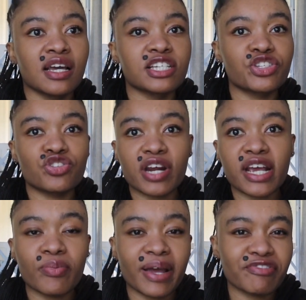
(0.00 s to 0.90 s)
stray
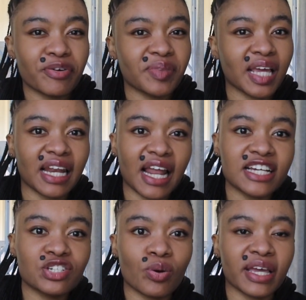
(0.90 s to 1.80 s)
away from their
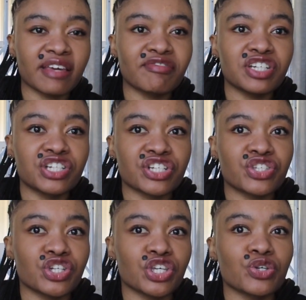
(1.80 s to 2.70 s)
light, or even
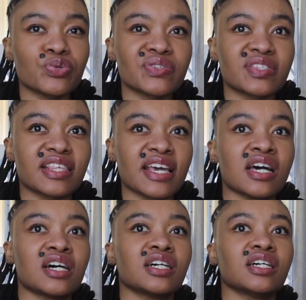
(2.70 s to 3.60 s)
just to use
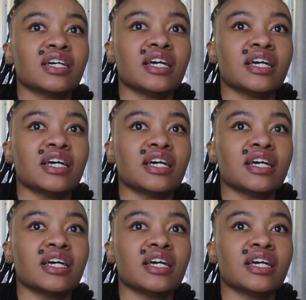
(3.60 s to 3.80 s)
their